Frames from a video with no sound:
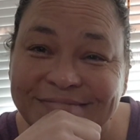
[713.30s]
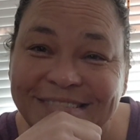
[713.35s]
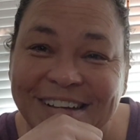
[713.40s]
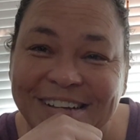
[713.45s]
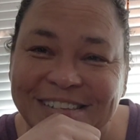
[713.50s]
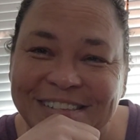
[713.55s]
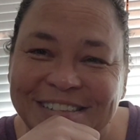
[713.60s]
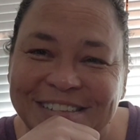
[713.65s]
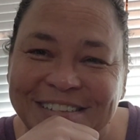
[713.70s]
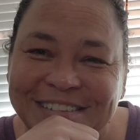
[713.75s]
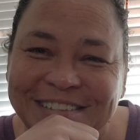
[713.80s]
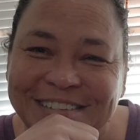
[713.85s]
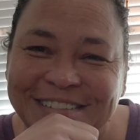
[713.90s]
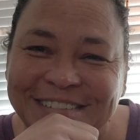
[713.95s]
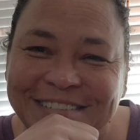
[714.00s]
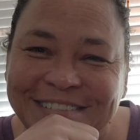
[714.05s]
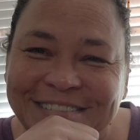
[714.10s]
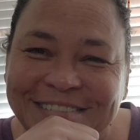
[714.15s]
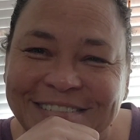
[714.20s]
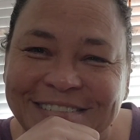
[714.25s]
I'll see you
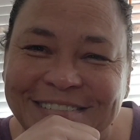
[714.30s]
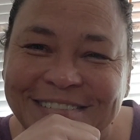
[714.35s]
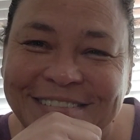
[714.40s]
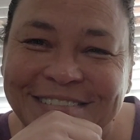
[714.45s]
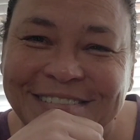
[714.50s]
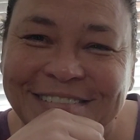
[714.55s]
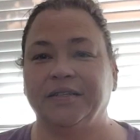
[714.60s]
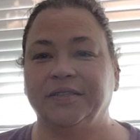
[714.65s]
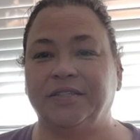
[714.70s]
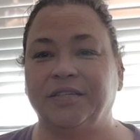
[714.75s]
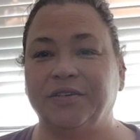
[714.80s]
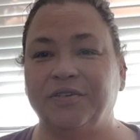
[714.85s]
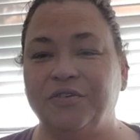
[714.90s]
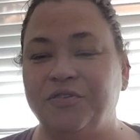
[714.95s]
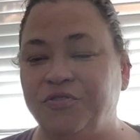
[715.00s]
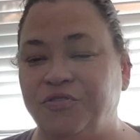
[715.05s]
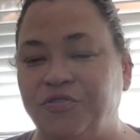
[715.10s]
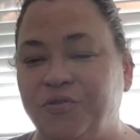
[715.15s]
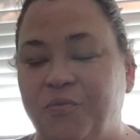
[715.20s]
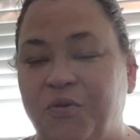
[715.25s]
soon. Tell
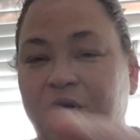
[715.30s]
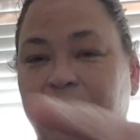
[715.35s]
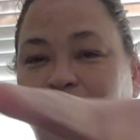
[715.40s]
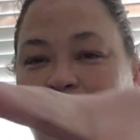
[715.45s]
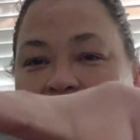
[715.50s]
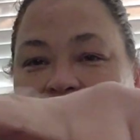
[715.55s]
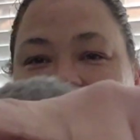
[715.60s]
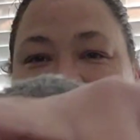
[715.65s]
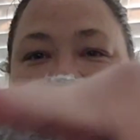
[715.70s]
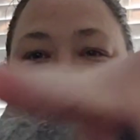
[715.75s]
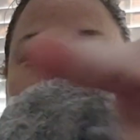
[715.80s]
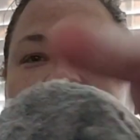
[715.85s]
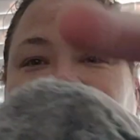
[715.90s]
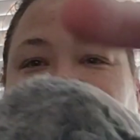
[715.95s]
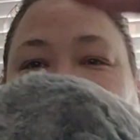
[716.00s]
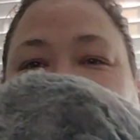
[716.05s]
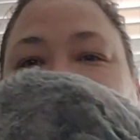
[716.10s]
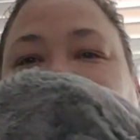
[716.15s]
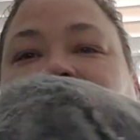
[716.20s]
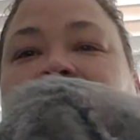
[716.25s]
YouTube bro bye,
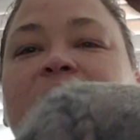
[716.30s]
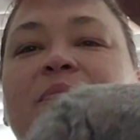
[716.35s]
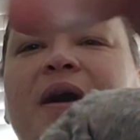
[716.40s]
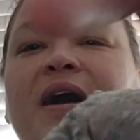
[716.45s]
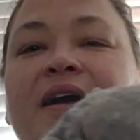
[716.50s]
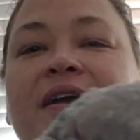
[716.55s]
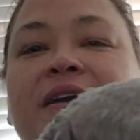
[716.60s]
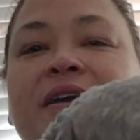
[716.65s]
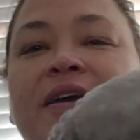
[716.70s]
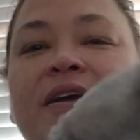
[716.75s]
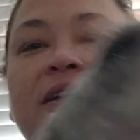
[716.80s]
Elfie. Tell him bye.